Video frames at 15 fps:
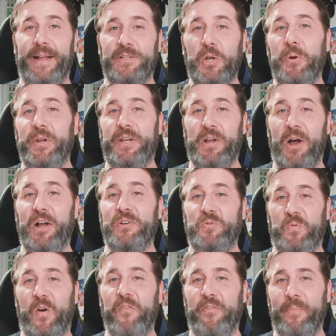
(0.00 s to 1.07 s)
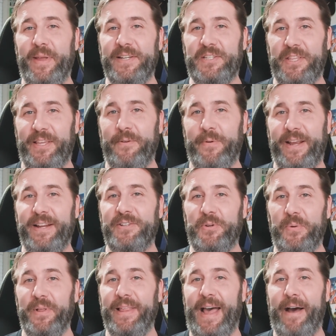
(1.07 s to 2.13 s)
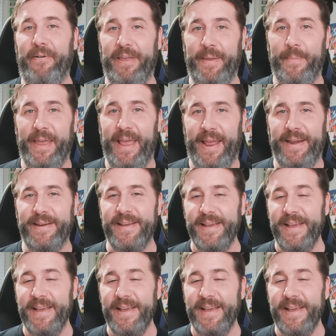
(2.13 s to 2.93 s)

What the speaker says: Tony Khan drove him into the arena to allow him in,